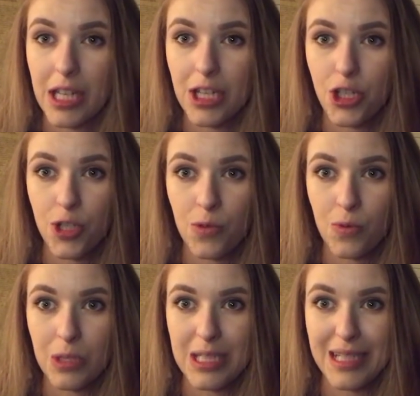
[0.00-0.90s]
Or late
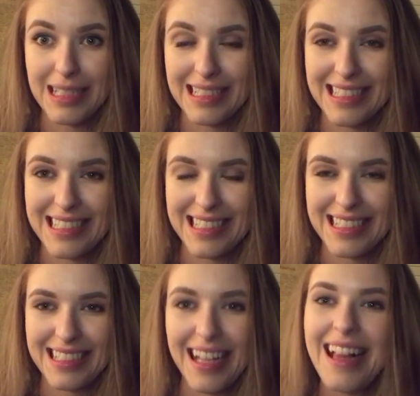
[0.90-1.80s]
June.
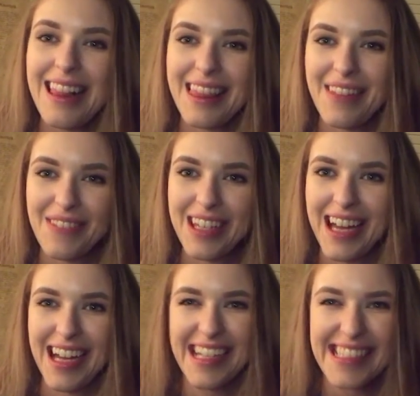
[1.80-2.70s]

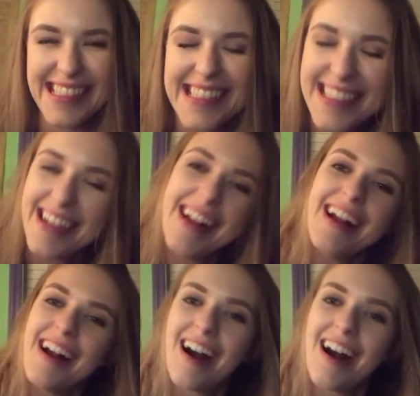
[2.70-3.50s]
Love you guys.